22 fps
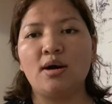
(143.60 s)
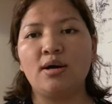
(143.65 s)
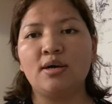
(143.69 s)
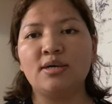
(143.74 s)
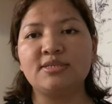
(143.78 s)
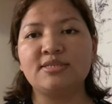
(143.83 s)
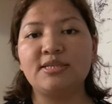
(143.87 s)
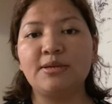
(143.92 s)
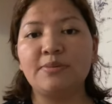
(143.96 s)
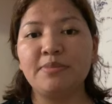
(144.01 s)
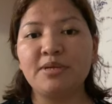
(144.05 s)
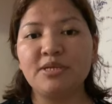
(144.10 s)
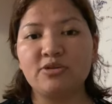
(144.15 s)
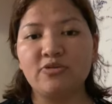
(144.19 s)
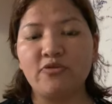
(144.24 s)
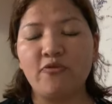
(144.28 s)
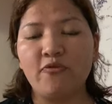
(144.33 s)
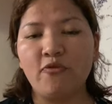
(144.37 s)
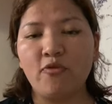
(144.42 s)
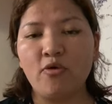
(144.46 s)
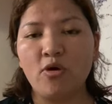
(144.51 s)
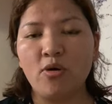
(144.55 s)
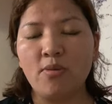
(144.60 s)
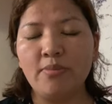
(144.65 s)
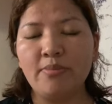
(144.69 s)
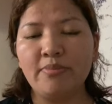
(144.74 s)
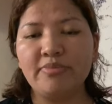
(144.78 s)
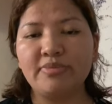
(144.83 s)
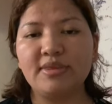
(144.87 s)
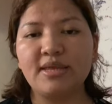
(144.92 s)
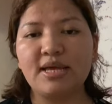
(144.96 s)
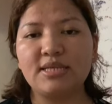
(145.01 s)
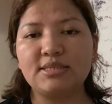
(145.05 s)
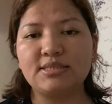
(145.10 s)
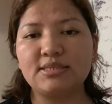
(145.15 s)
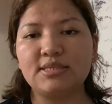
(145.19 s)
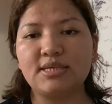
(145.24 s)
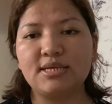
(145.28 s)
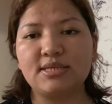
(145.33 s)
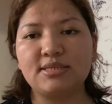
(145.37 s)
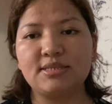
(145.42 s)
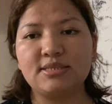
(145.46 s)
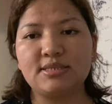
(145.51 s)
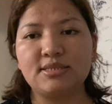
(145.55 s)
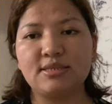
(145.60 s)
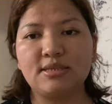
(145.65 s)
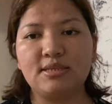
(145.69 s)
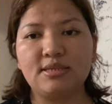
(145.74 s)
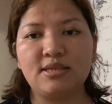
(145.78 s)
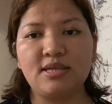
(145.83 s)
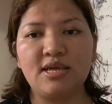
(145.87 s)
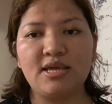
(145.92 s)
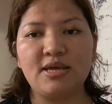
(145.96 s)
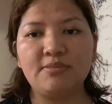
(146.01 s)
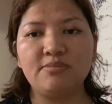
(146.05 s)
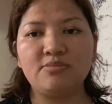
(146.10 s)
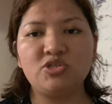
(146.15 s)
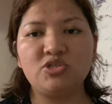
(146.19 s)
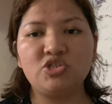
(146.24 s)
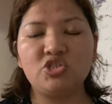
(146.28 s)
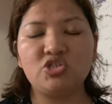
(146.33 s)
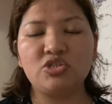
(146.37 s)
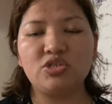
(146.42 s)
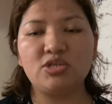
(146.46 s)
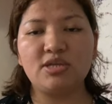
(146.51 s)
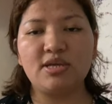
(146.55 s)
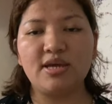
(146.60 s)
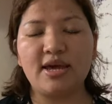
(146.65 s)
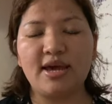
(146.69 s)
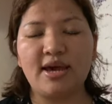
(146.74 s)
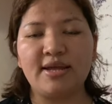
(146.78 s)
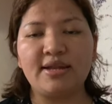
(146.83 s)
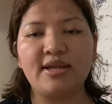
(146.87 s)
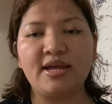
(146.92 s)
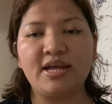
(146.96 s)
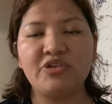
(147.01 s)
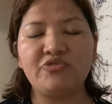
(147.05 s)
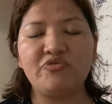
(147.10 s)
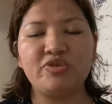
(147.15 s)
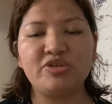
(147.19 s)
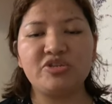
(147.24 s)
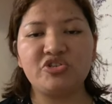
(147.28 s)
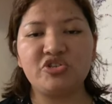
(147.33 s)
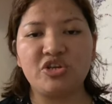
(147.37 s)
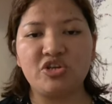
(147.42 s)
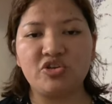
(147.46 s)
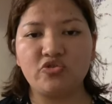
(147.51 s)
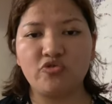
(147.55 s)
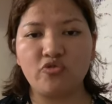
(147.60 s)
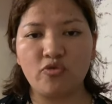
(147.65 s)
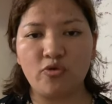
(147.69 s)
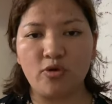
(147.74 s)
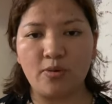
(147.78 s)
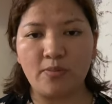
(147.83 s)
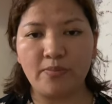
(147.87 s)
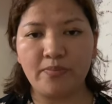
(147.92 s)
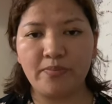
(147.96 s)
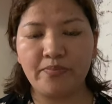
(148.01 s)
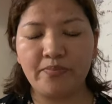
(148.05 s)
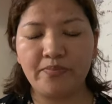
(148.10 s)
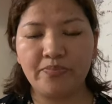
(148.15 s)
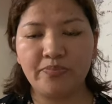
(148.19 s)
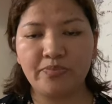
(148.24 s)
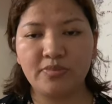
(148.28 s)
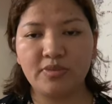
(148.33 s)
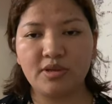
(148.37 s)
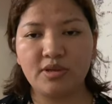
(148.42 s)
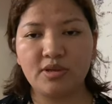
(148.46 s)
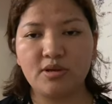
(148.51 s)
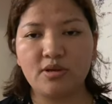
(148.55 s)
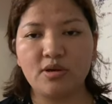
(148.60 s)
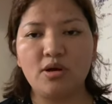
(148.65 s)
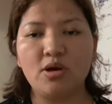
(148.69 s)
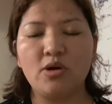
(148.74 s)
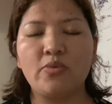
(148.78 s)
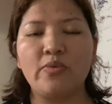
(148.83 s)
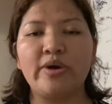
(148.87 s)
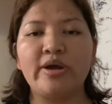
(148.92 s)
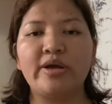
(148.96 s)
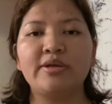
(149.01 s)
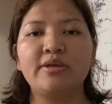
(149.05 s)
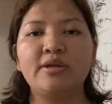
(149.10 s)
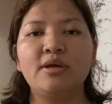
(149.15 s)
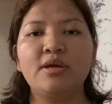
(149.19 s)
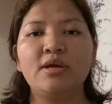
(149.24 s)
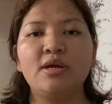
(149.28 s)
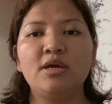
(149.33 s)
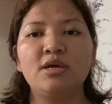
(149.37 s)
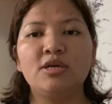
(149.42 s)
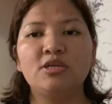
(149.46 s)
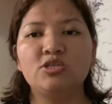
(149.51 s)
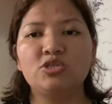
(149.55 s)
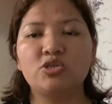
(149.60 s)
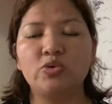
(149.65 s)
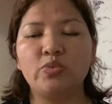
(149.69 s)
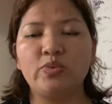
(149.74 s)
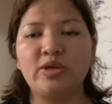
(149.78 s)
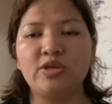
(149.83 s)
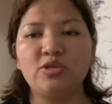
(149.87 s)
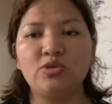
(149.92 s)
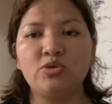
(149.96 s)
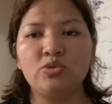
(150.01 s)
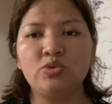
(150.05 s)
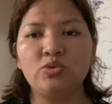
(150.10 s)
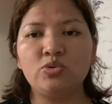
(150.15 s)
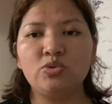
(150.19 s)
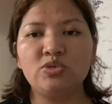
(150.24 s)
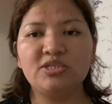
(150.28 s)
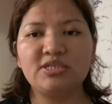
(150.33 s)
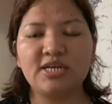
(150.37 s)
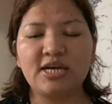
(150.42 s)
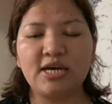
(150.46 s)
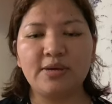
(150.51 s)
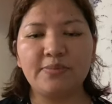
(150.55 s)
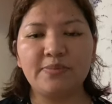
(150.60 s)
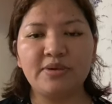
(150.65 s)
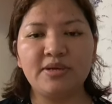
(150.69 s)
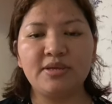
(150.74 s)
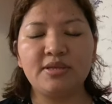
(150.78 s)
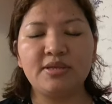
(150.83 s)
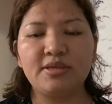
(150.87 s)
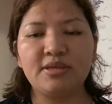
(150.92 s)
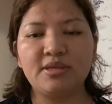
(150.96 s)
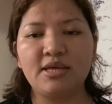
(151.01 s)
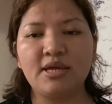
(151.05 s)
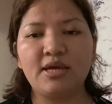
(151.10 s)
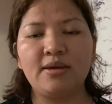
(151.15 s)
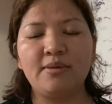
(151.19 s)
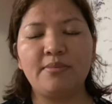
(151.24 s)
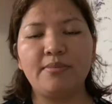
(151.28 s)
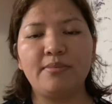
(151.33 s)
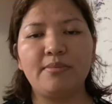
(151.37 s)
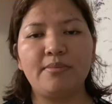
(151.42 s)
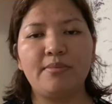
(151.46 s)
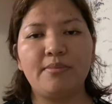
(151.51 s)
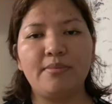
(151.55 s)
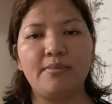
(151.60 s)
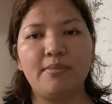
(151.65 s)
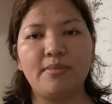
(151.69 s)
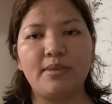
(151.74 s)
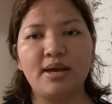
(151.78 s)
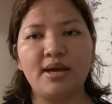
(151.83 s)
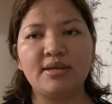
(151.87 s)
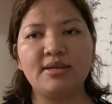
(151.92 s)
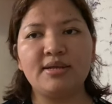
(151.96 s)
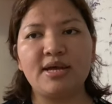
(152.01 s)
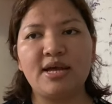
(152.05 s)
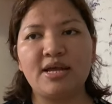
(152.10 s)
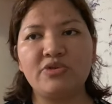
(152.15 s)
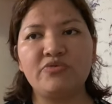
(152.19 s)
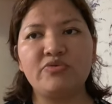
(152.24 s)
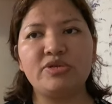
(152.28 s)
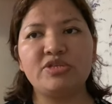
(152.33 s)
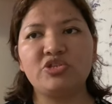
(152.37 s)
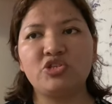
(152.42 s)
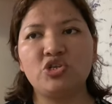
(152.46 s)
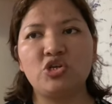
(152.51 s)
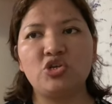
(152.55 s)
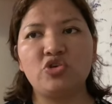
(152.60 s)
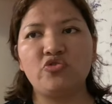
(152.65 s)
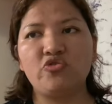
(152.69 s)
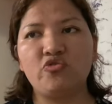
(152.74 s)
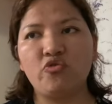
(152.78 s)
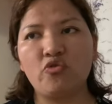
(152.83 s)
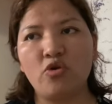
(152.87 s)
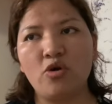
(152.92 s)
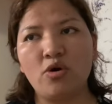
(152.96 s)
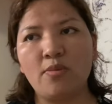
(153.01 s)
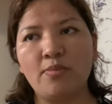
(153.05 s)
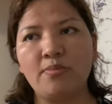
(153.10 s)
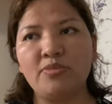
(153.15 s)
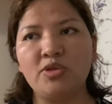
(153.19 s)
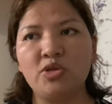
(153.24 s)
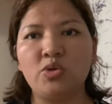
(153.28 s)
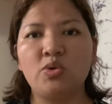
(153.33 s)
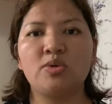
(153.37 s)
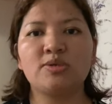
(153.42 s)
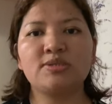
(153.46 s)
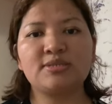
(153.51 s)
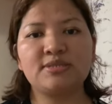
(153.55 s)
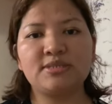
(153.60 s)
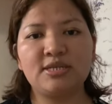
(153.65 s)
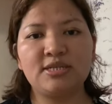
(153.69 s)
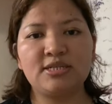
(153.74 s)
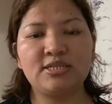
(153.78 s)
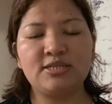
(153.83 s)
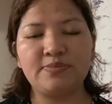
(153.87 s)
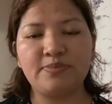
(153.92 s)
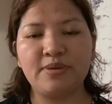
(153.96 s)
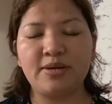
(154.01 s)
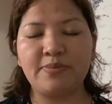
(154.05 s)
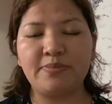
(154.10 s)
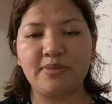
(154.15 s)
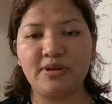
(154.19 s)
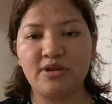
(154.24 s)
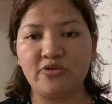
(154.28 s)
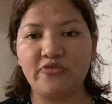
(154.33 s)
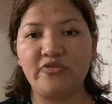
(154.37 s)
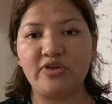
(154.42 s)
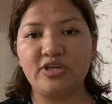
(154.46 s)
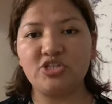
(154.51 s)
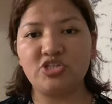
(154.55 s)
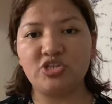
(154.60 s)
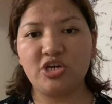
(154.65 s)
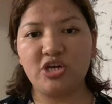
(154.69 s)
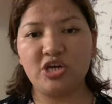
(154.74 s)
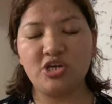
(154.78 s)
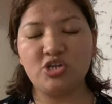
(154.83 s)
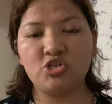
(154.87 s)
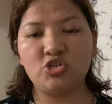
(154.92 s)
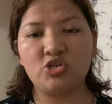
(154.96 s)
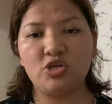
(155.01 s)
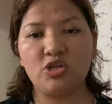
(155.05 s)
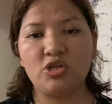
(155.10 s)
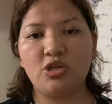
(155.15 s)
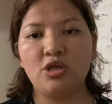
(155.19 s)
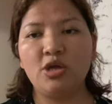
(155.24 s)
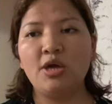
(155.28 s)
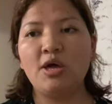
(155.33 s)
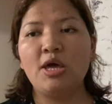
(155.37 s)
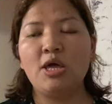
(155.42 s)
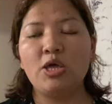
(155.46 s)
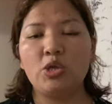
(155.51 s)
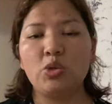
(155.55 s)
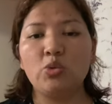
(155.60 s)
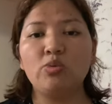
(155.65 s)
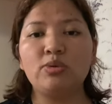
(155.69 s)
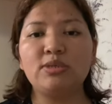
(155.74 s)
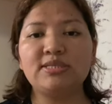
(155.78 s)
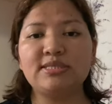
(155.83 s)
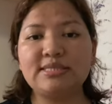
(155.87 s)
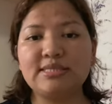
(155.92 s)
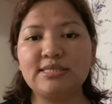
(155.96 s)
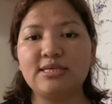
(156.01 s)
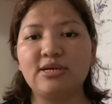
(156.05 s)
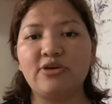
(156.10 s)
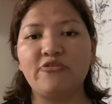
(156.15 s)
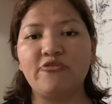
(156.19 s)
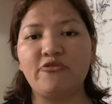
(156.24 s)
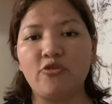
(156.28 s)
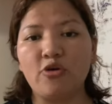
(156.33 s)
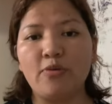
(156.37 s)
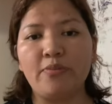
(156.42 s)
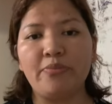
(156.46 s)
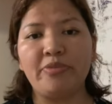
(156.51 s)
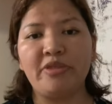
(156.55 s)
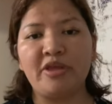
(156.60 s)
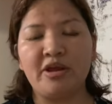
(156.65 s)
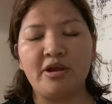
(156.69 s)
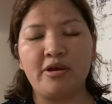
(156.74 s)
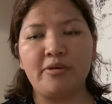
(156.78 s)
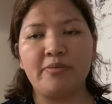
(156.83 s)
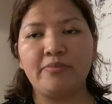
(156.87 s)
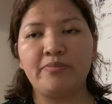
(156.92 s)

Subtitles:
submit a form that says name and address change form. All right. So when you type in name and address change form, New York State Department of Education, you will see a form there.